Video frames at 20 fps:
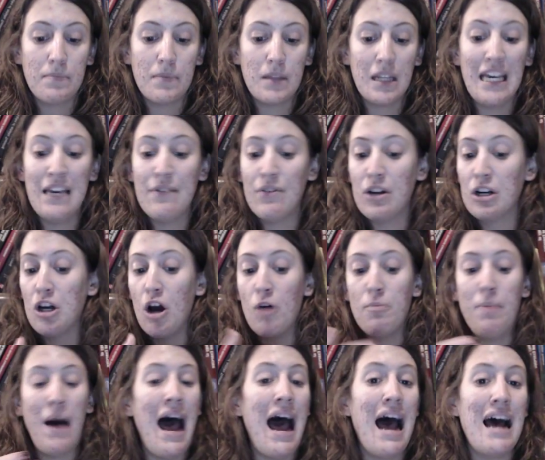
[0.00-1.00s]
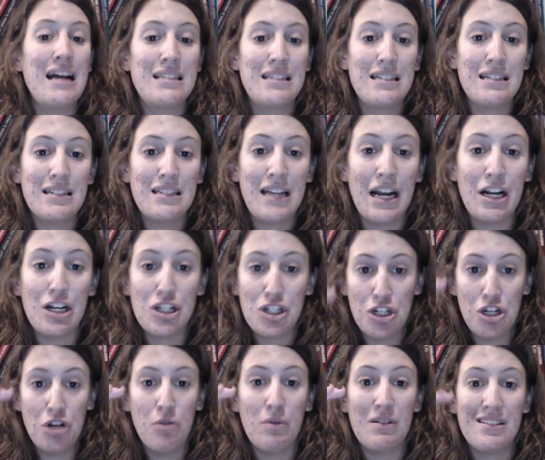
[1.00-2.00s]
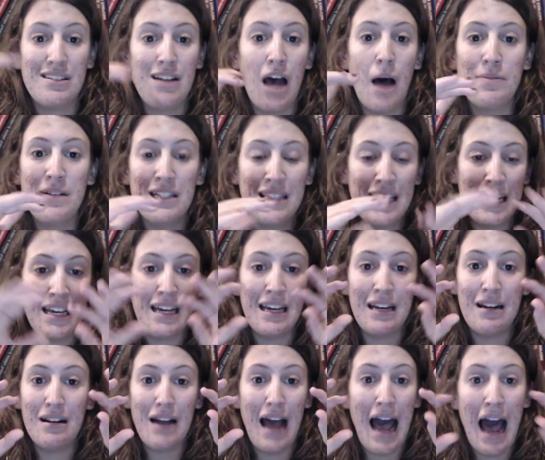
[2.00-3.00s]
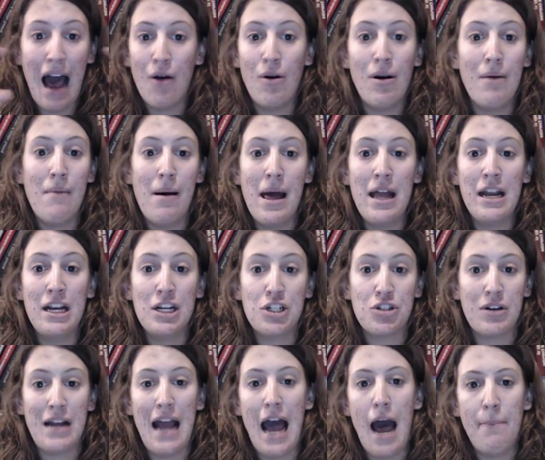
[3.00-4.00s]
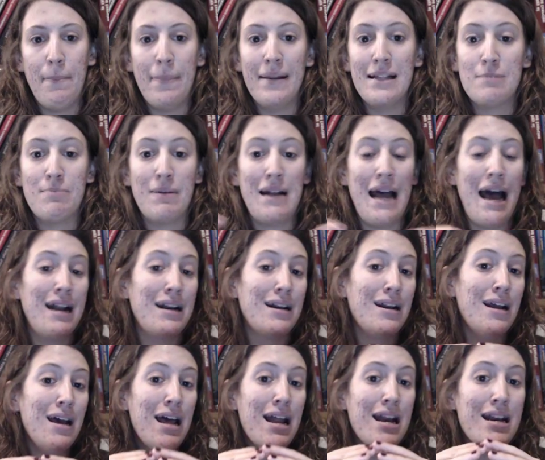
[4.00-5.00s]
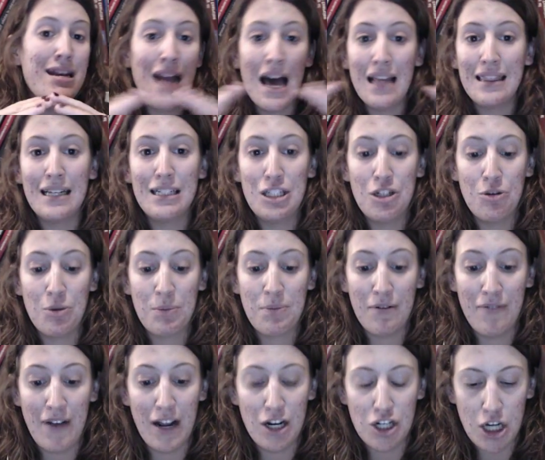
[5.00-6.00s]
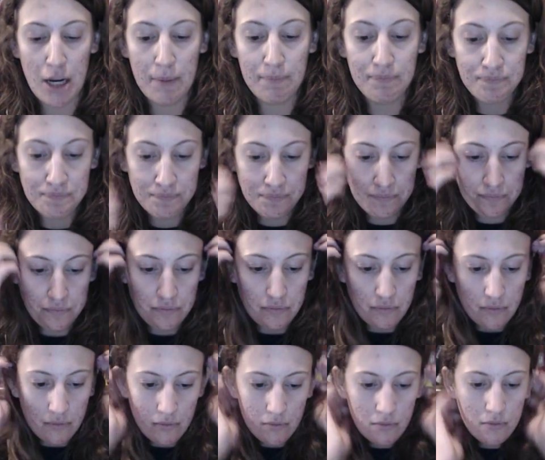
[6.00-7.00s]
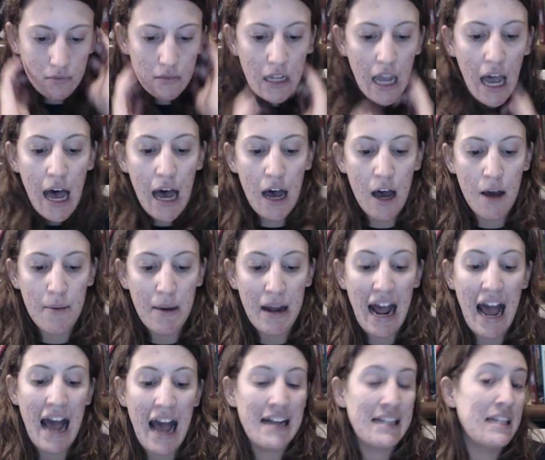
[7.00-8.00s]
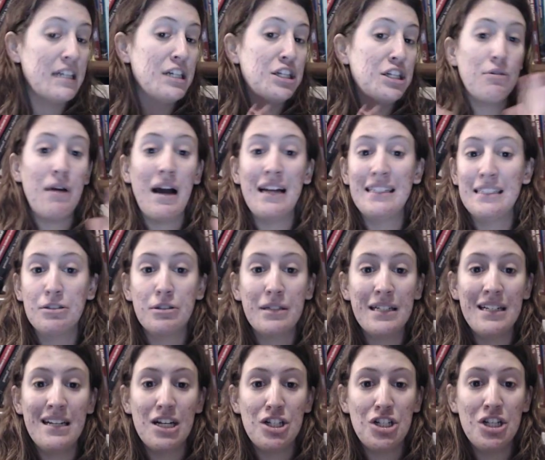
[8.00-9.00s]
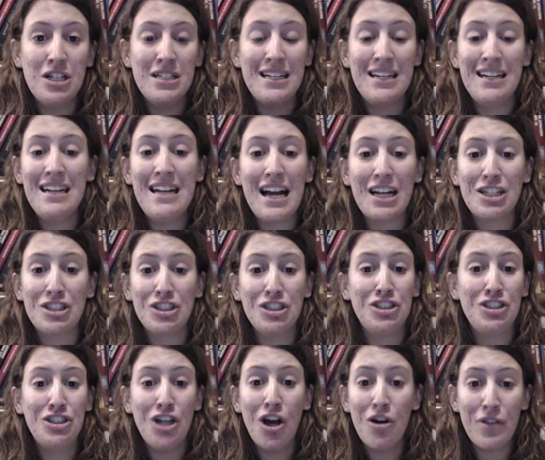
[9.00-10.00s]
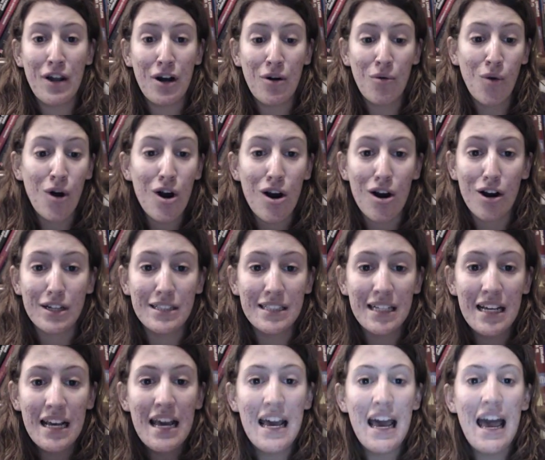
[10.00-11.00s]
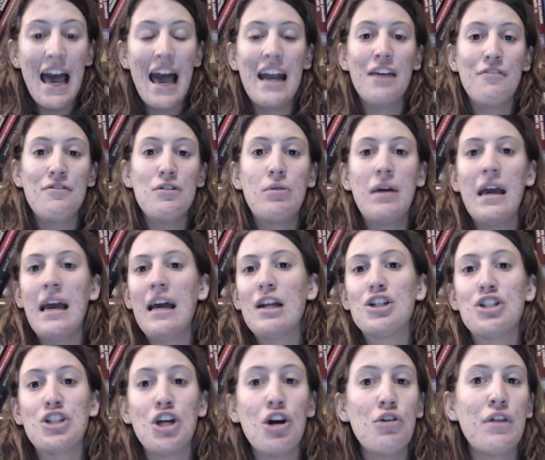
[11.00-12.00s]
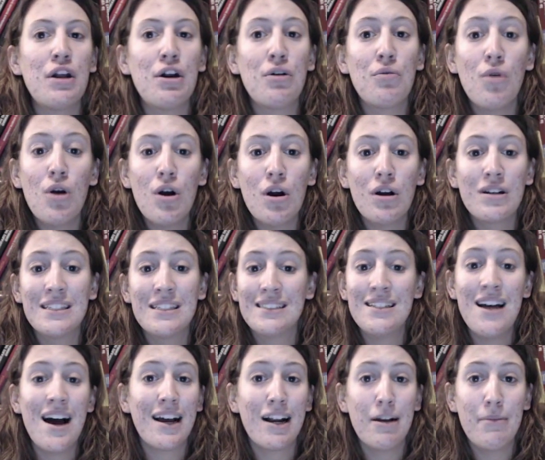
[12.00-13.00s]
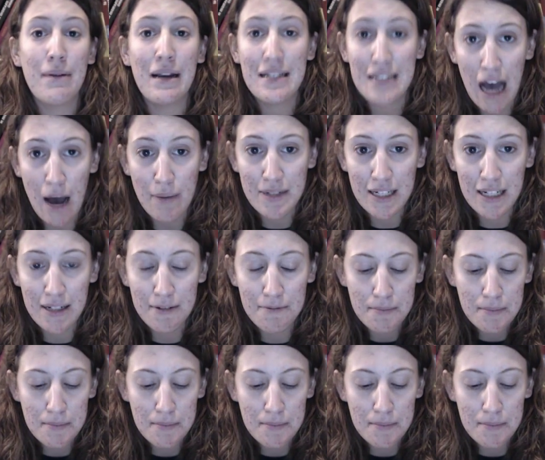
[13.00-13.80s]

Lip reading: even go past stage 2. It stopped at how an injury happens, but had nothing to do with prevention. It didn't do ideal conditions. It didn't actually show that it worked. And if you can't show that it works, it's not going to be adopted.